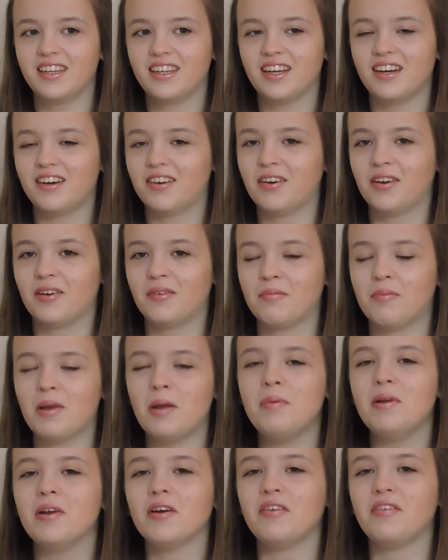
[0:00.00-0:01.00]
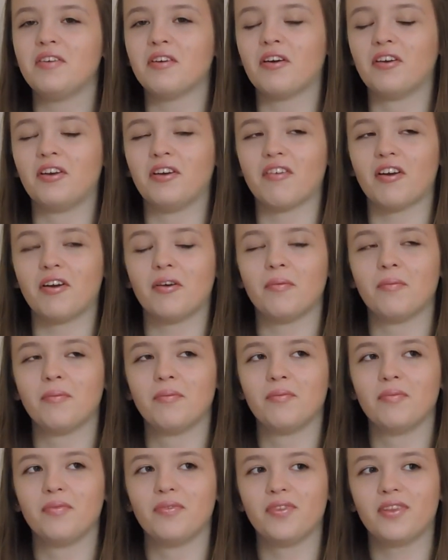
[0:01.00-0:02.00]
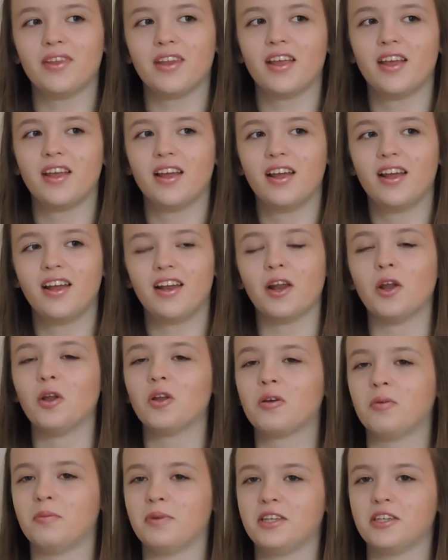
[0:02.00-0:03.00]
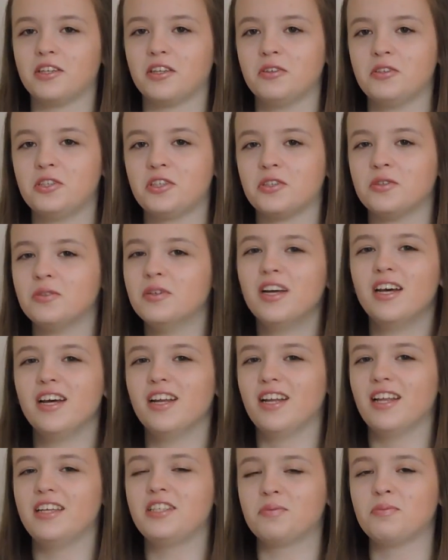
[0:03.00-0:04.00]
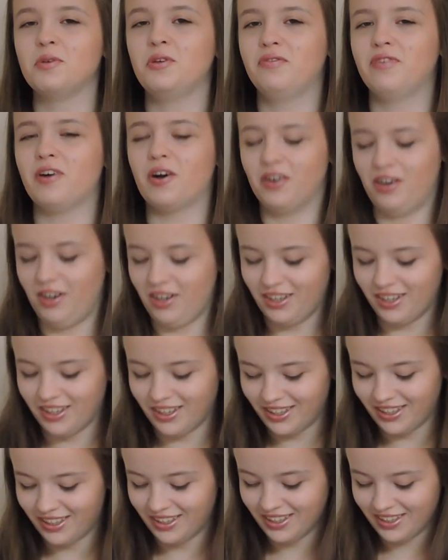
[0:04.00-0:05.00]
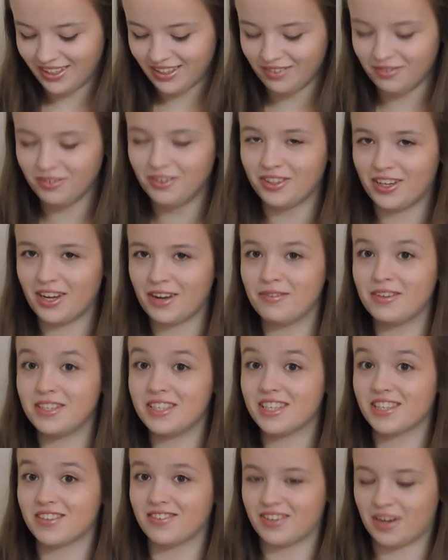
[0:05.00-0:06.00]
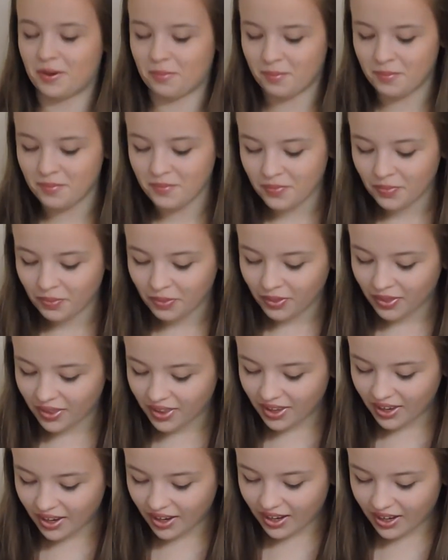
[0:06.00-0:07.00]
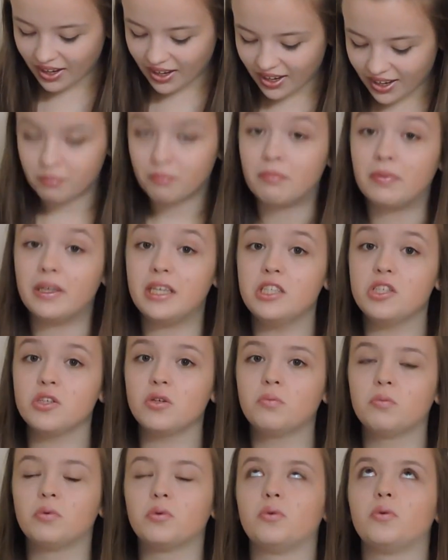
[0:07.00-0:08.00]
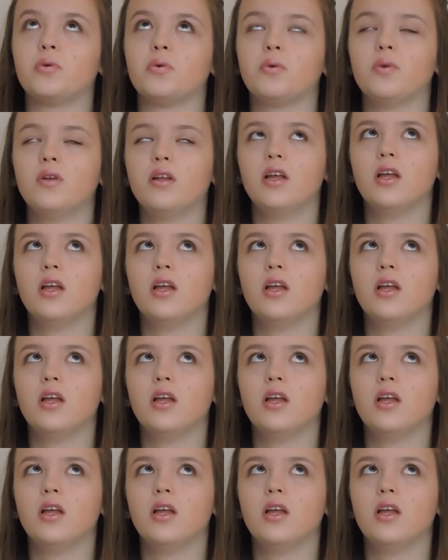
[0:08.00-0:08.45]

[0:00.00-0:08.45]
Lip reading: I don't know, maybe not if you're on your own. That look a bit delusional. Let's move on. We'll go with scream. Beach or pool?